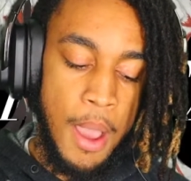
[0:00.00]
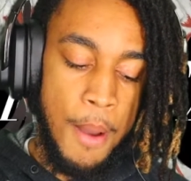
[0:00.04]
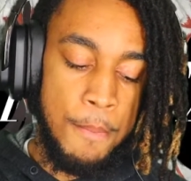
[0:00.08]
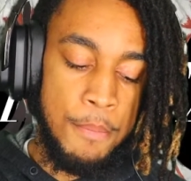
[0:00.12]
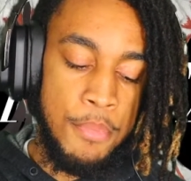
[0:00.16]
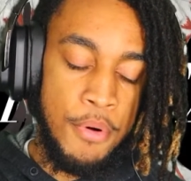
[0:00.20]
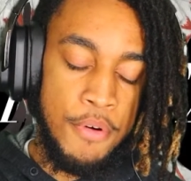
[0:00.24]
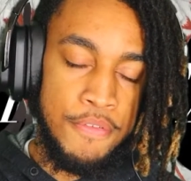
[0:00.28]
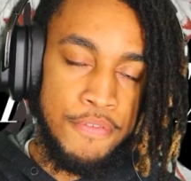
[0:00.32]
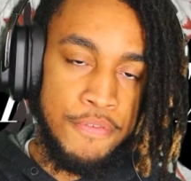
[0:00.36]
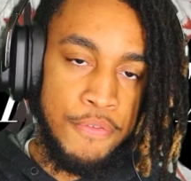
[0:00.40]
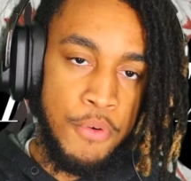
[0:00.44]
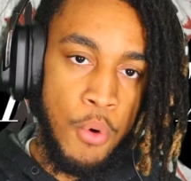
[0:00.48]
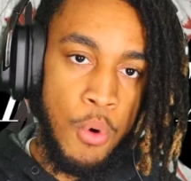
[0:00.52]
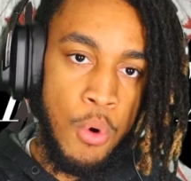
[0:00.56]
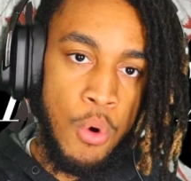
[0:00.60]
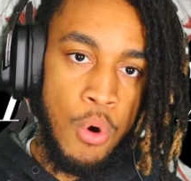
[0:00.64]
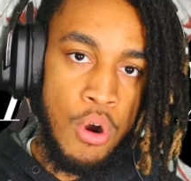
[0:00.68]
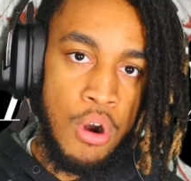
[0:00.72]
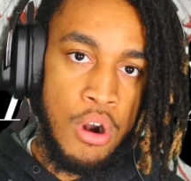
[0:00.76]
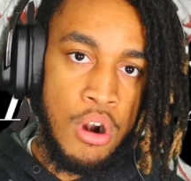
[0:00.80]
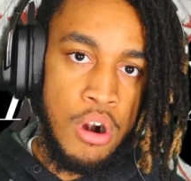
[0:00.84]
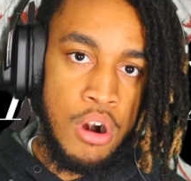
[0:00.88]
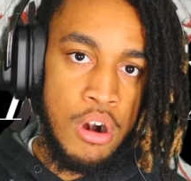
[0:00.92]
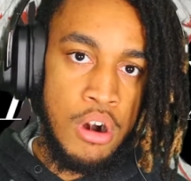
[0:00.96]

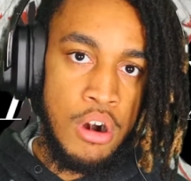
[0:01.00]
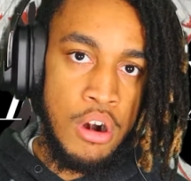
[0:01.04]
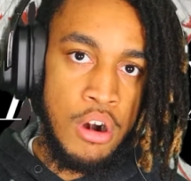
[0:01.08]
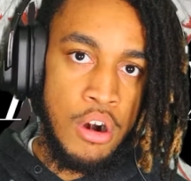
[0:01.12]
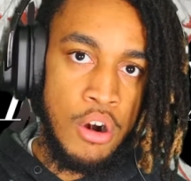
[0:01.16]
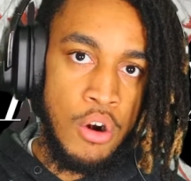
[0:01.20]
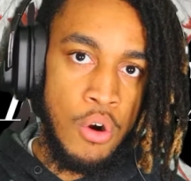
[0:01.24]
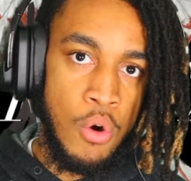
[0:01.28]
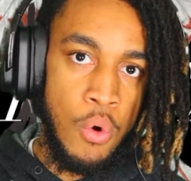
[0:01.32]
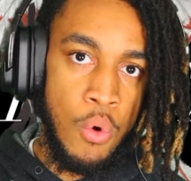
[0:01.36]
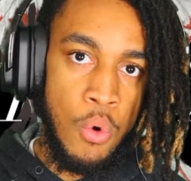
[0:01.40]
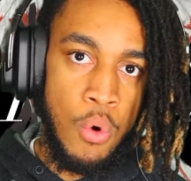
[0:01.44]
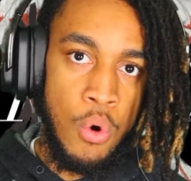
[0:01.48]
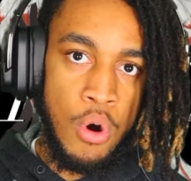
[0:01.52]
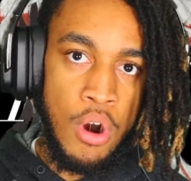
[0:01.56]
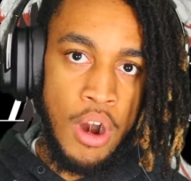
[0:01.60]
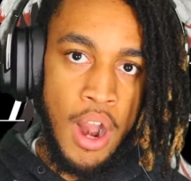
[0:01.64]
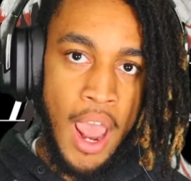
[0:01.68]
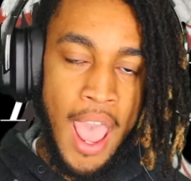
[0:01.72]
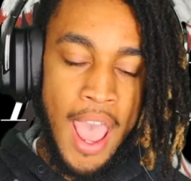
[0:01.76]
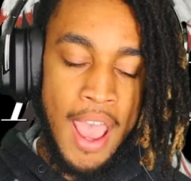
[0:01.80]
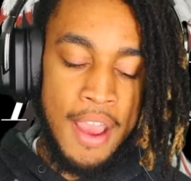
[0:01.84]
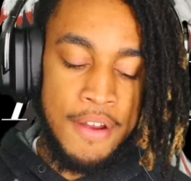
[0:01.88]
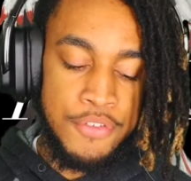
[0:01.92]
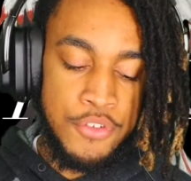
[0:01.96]
before or
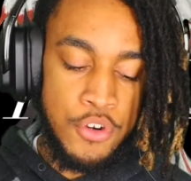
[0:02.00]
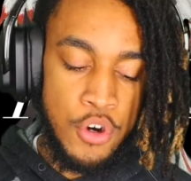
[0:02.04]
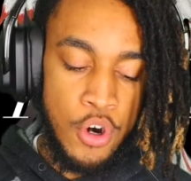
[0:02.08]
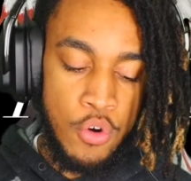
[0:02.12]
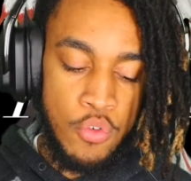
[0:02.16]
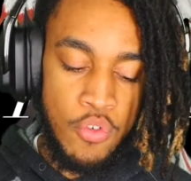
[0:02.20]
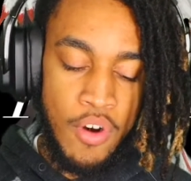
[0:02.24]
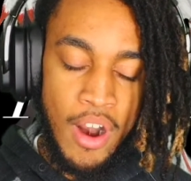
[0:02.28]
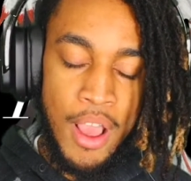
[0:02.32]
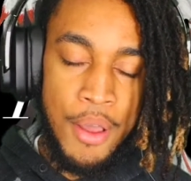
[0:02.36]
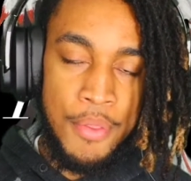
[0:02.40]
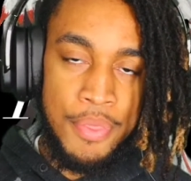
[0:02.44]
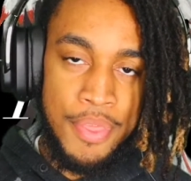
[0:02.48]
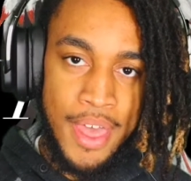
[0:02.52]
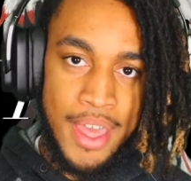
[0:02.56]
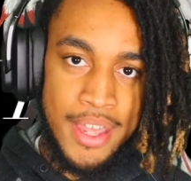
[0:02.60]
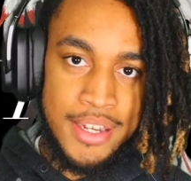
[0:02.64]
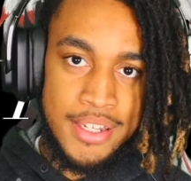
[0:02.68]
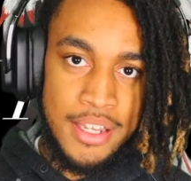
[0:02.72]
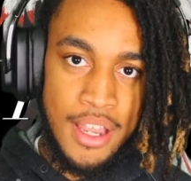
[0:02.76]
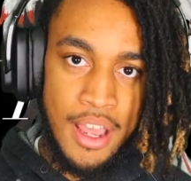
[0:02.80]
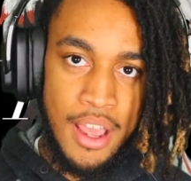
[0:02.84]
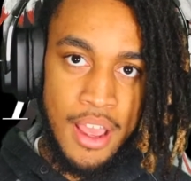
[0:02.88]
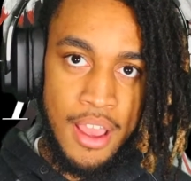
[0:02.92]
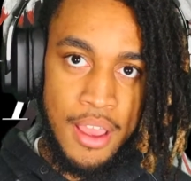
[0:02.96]
after around that
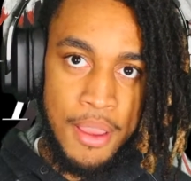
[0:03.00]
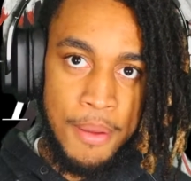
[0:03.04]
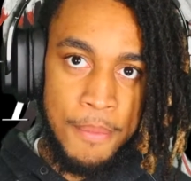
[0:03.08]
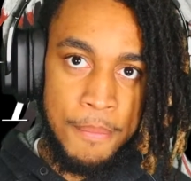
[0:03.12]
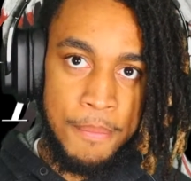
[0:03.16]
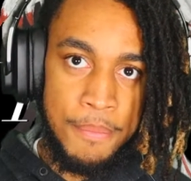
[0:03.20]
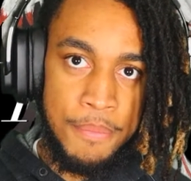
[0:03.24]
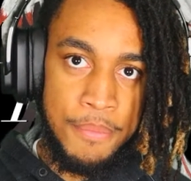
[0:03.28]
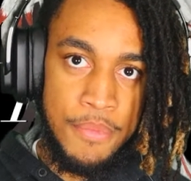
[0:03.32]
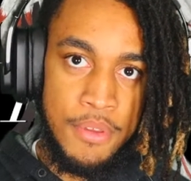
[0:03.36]
time.